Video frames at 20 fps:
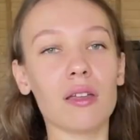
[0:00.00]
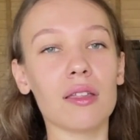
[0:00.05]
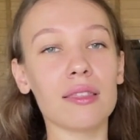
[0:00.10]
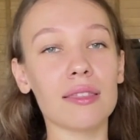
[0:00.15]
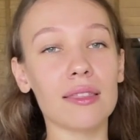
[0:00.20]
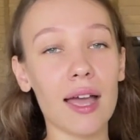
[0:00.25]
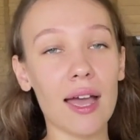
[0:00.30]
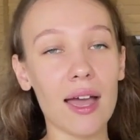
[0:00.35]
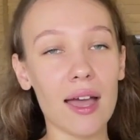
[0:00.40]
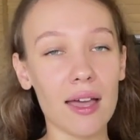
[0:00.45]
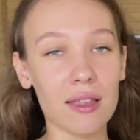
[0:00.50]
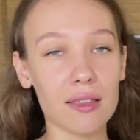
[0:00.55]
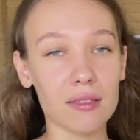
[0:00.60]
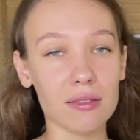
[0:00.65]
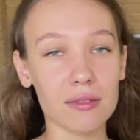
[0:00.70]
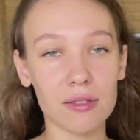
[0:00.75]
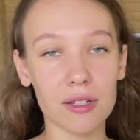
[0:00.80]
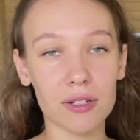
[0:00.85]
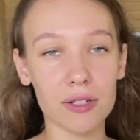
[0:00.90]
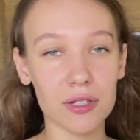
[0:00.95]

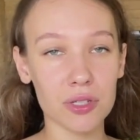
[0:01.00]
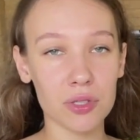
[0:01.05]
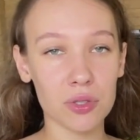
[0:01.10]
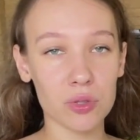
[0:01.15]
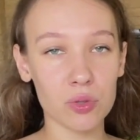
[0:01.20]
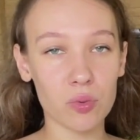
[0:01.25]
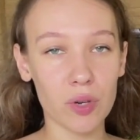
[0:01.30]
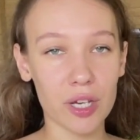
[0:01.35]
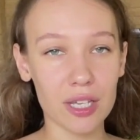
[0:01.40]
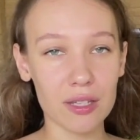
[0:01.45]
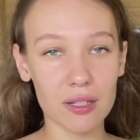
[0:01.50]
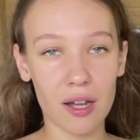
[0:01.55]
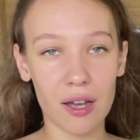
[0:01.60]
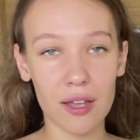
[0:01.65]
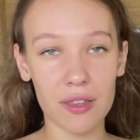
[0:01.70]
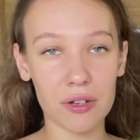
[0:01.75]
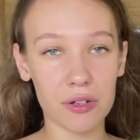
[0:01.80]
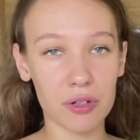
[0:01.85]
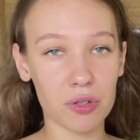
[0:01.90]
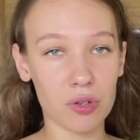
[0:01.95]
then there is two ways.
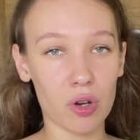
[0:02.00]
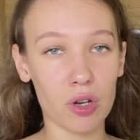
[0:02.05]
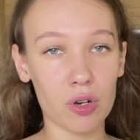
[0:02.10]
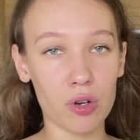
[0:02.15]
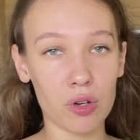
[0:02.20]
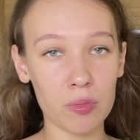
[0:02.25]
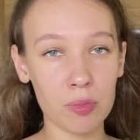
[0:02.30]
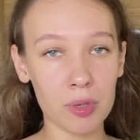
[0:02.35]
Either you annoy